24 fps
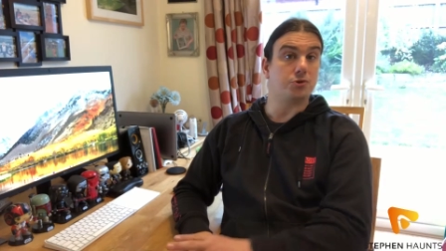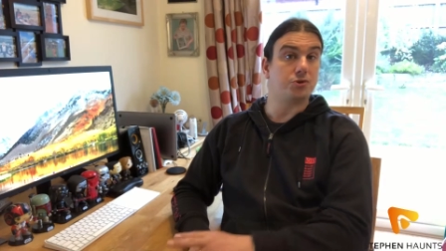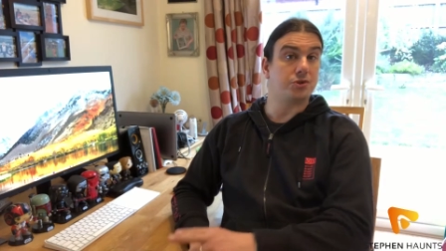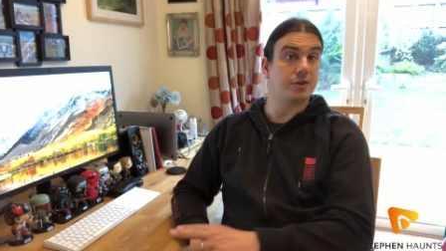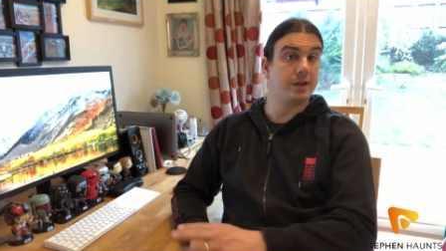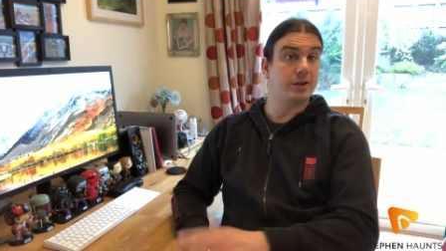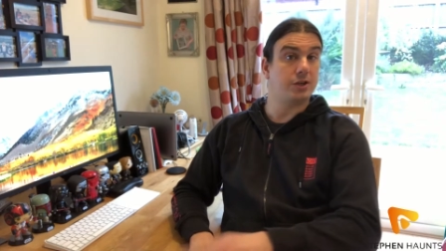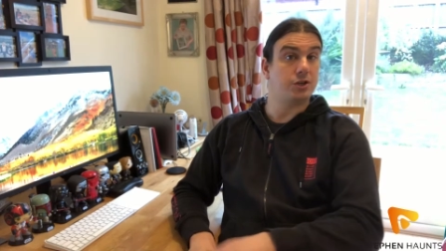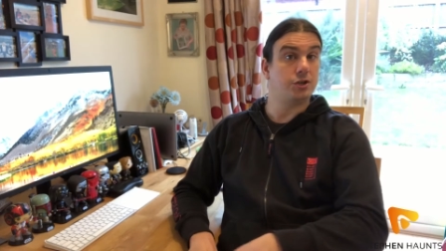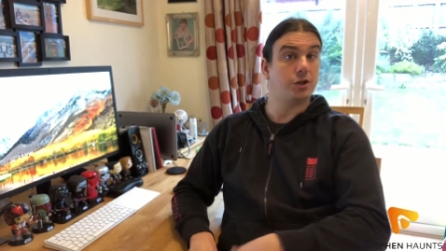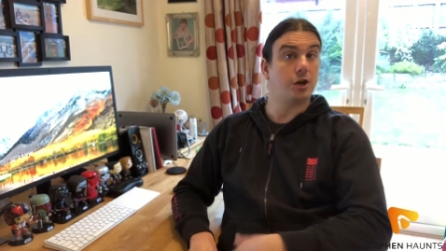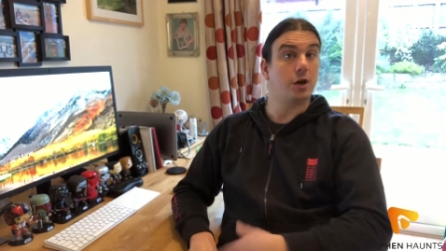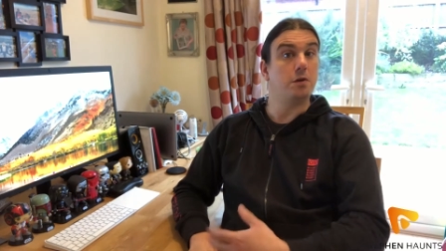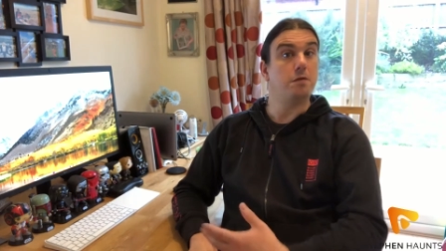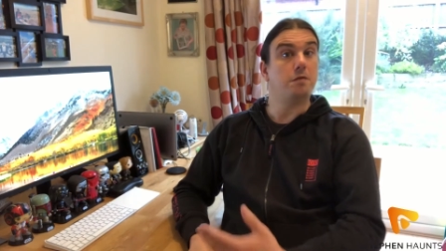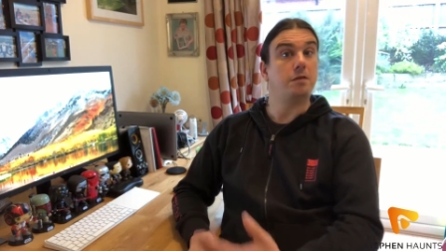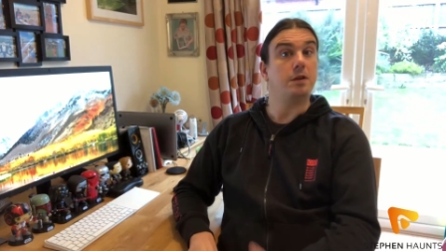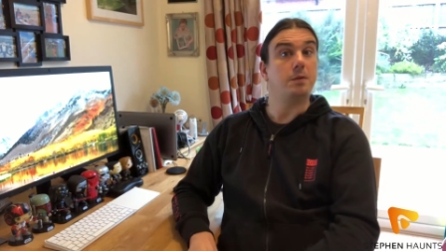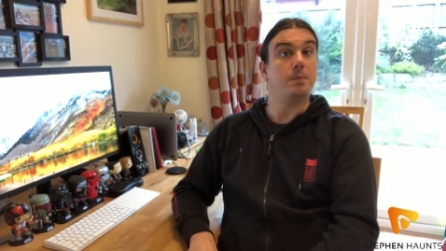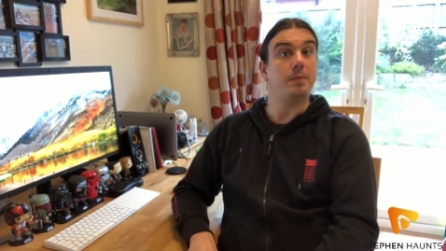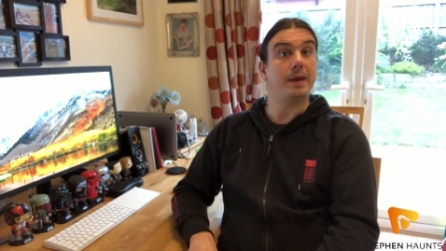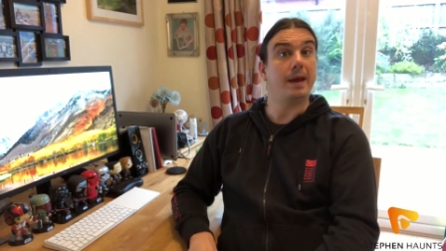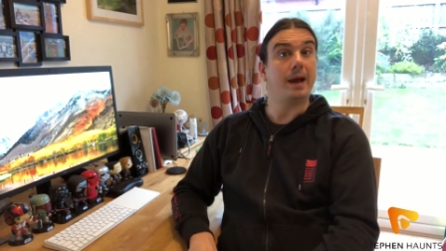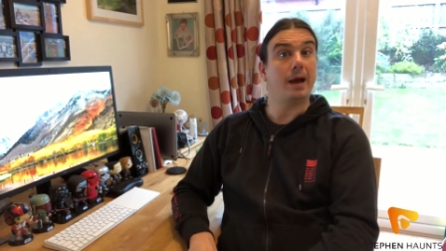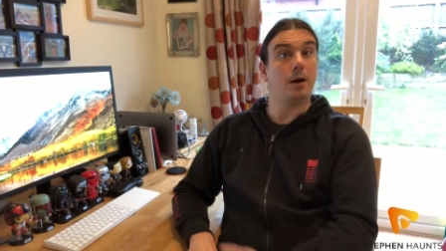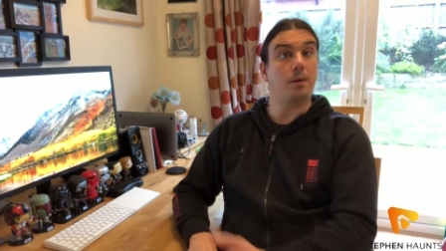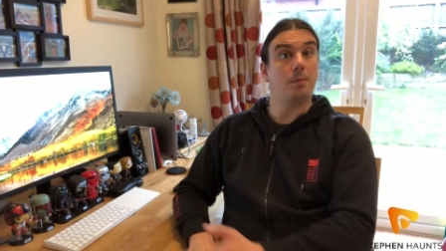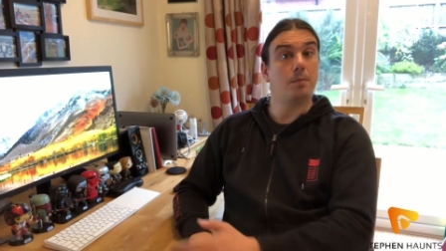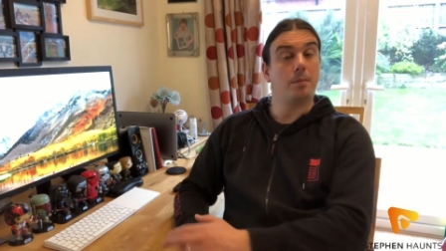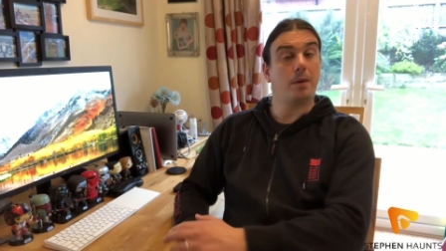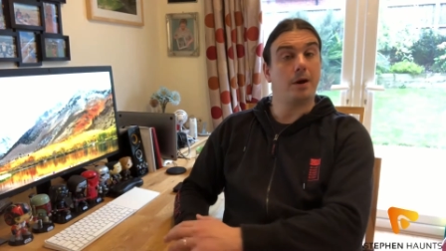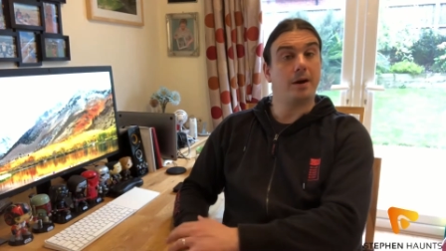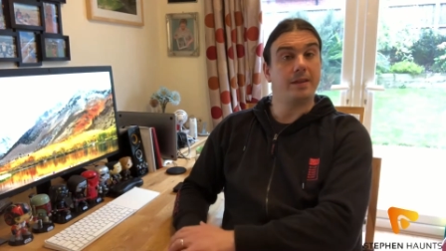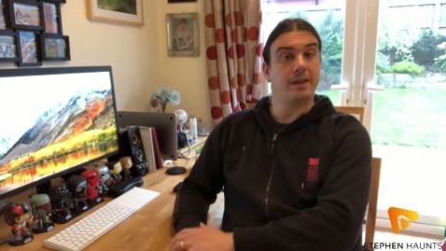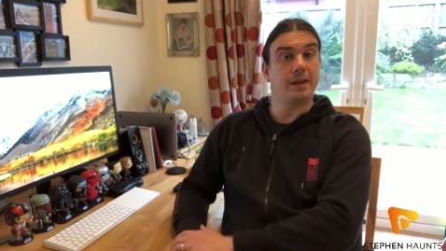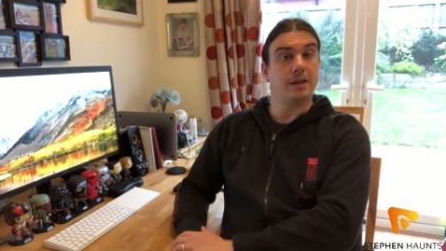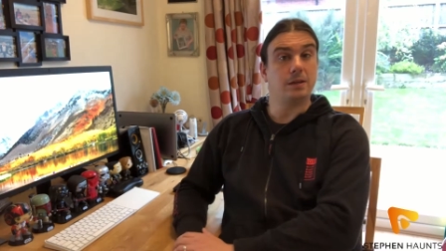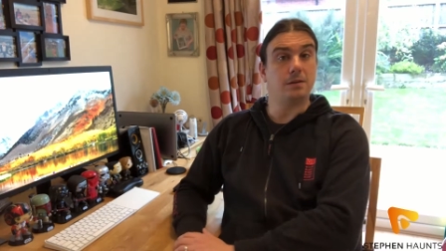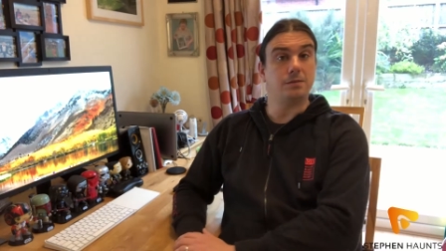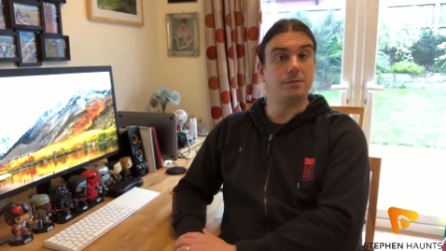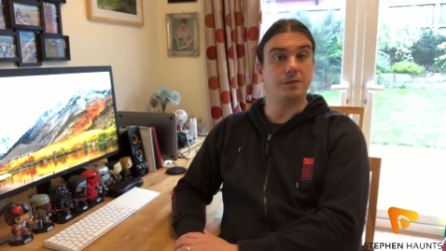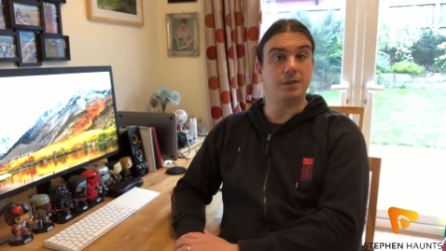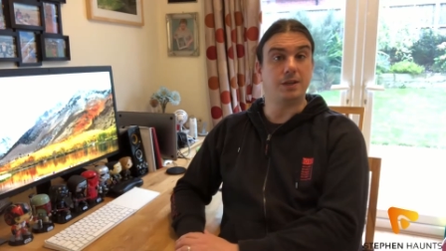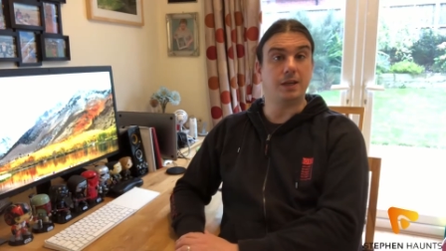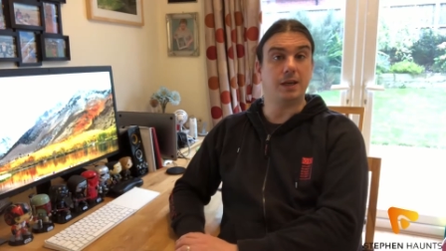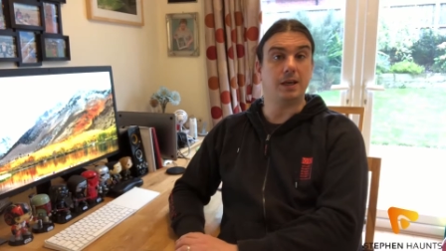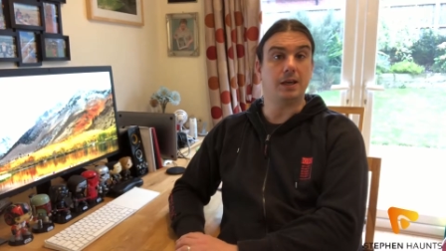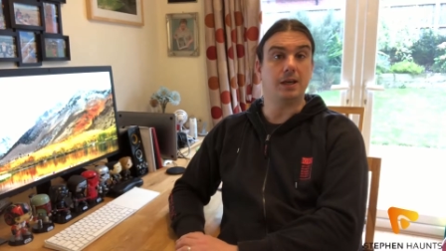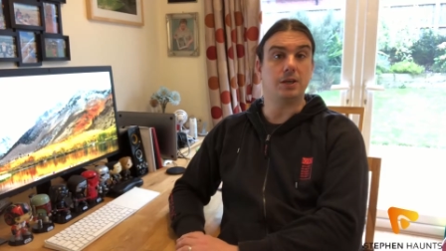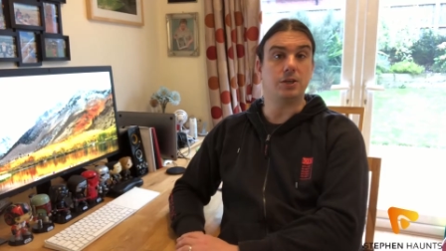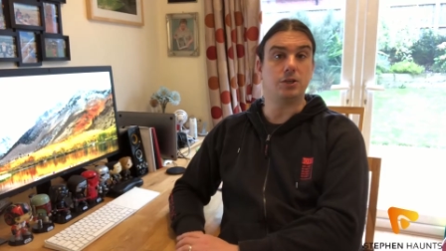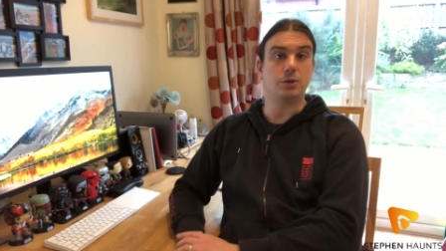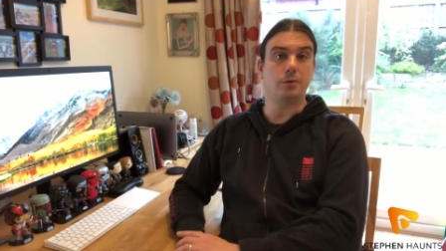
so they should hopefully be out by the end of the year.